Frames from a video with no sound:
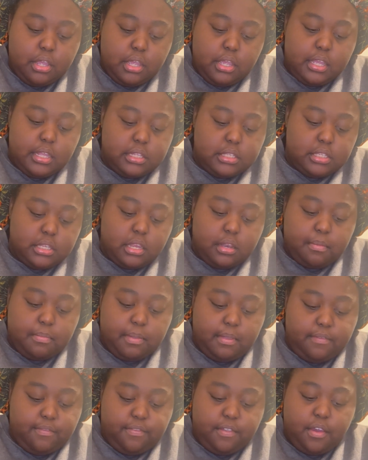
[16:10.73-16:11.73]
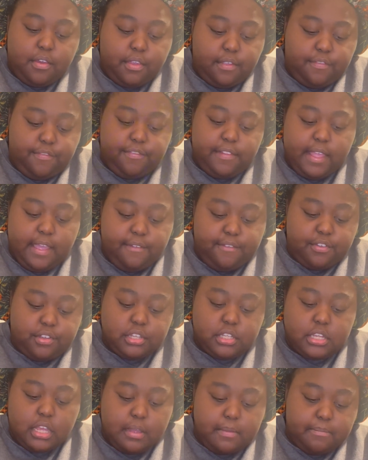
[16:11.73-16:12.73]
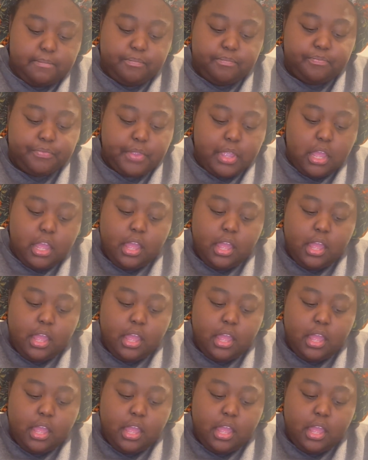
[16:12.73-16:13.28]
it's gonna be very flavorsome.